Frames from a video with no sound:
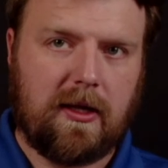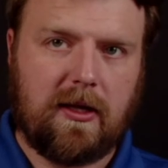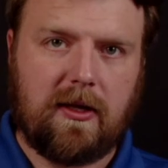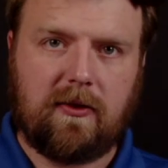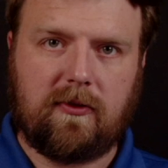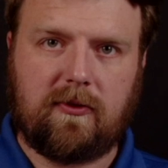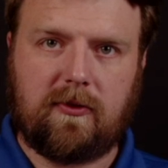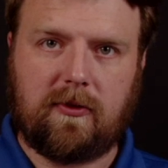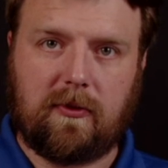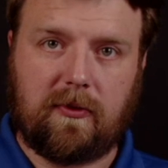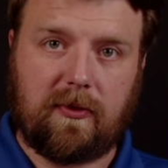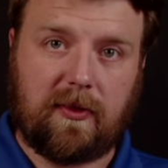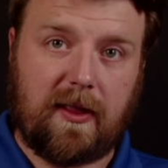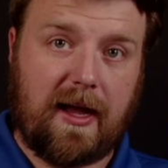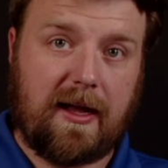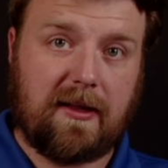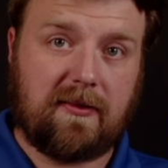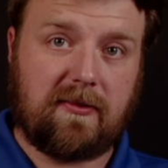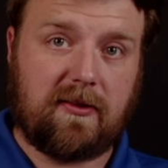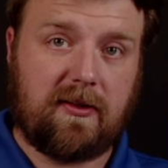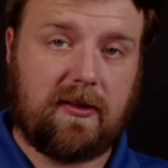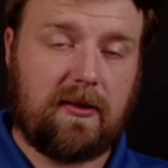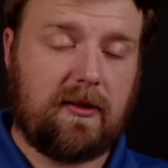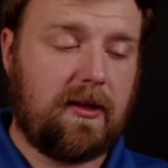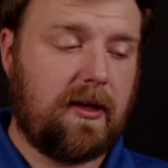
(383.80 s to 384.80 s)
So
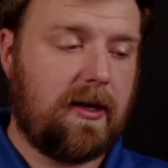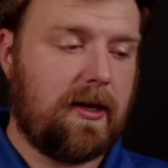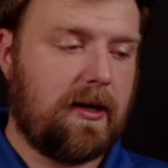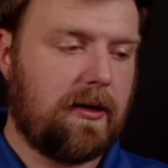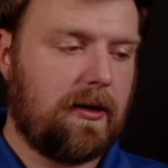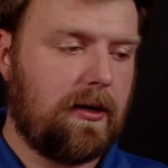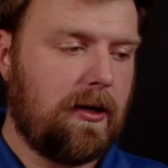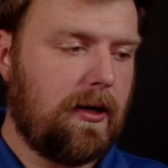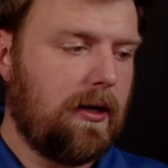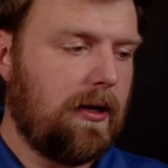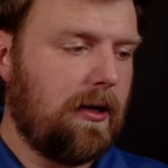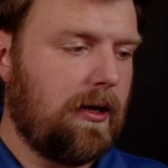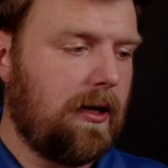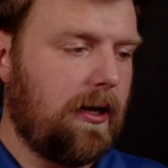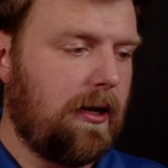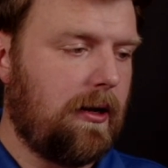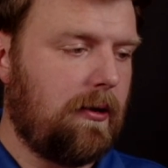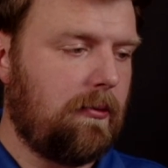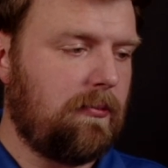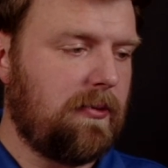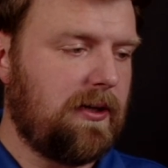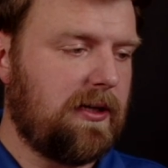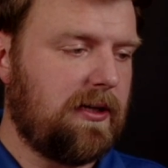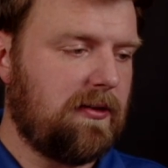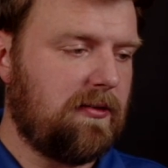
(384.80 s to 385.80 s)
that's in there. Uh,
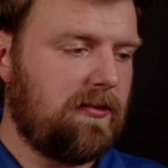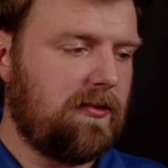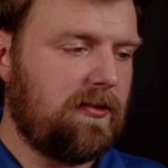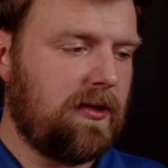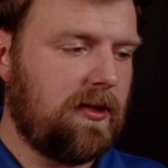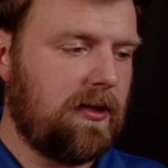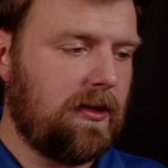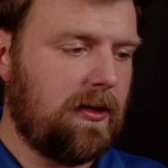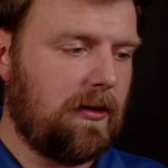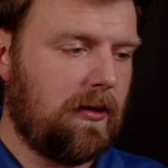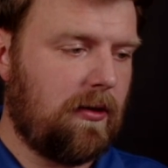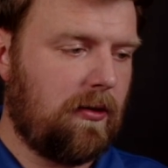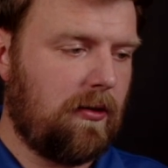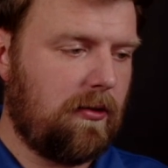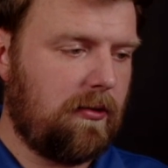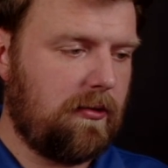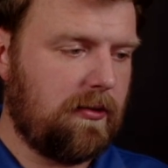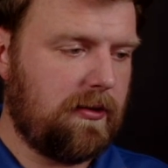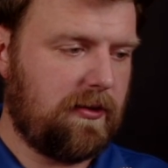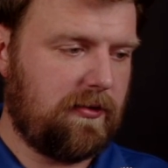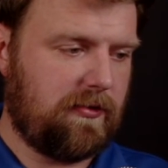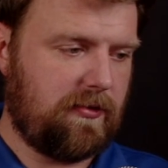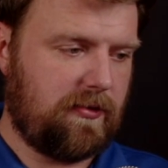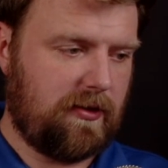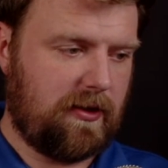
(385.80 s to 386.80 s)
we can see all
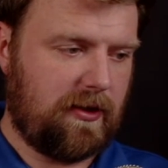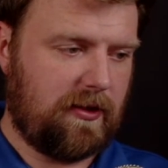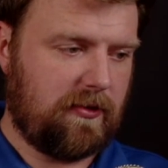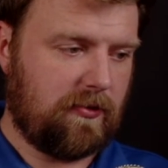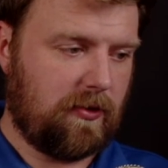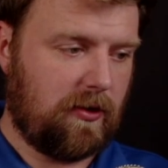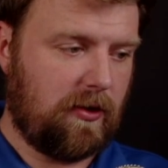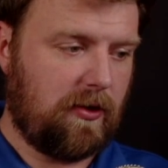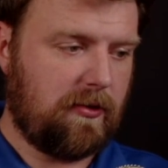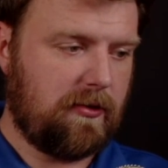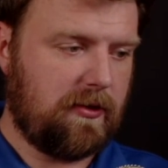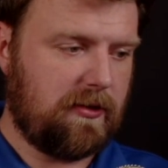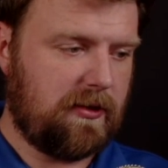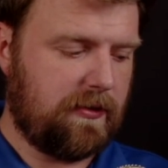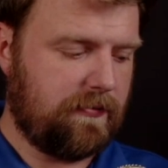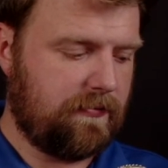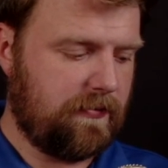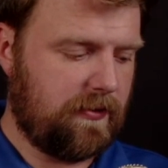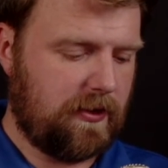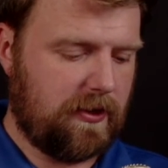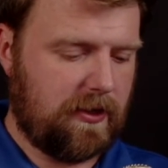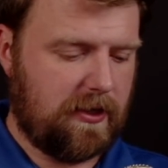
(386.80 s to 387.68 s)
these things, all the different